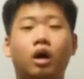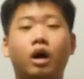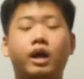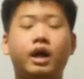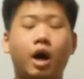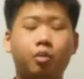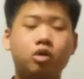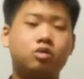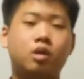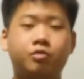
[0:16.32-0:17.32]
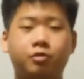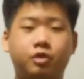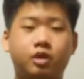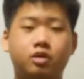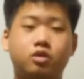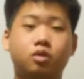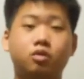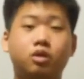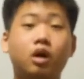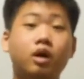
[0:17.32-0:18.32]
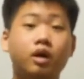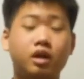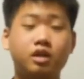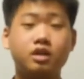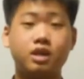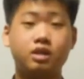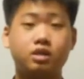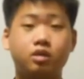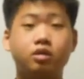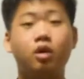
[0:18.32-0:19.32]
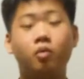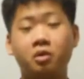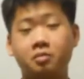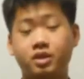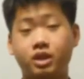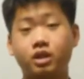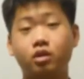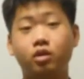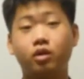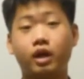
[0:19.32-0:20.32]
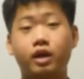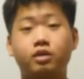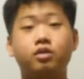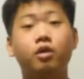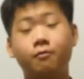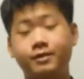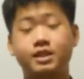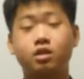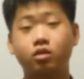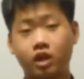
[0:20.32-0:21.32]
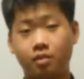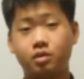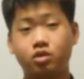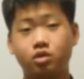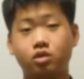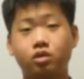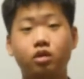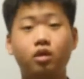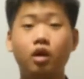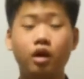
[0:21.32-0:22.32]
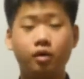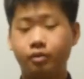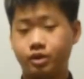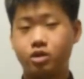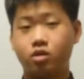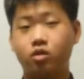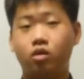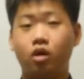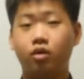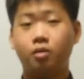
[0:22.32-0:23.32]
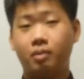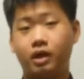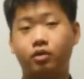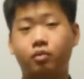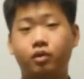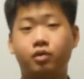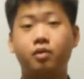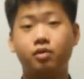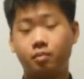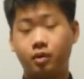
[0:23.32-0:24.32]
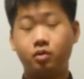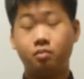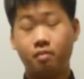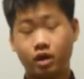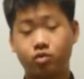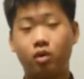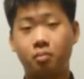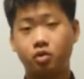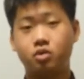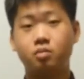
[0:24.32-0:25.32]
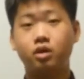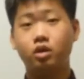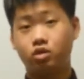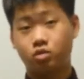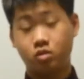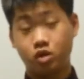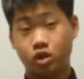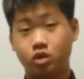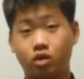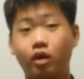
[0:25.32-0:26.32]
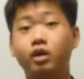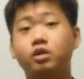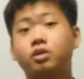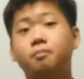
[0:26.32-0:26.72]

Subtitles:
Hi, I'm Guang, 15 years old. In this lesson, we'll be taking a look at physical chemistry. We're still on the part with the Maxwell-Boltzmann distributions, alright?